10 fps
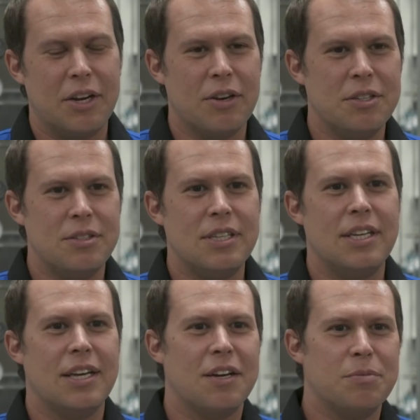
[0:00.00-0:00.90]
Here at
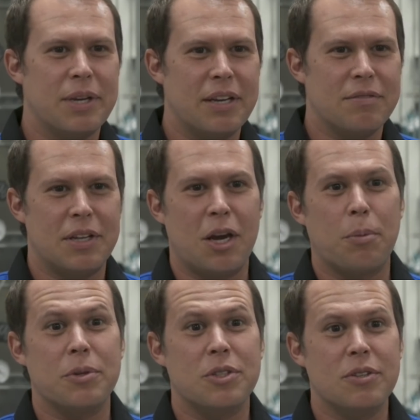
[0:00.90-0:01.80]
UTD I've been given the
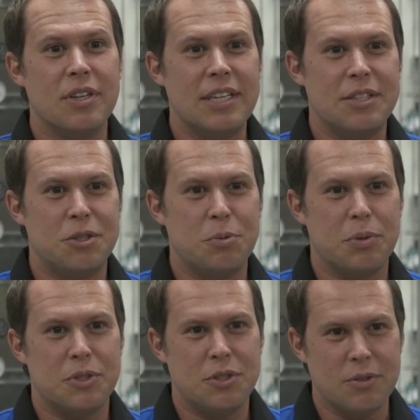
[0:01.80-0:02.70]
opportunity to
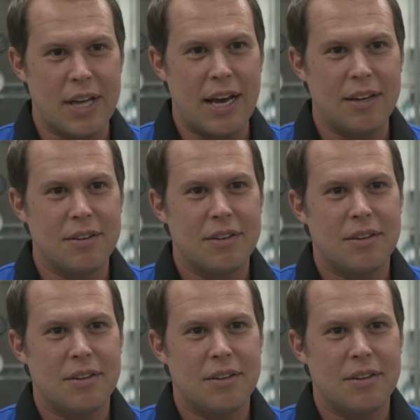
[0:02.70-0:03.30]
pursue that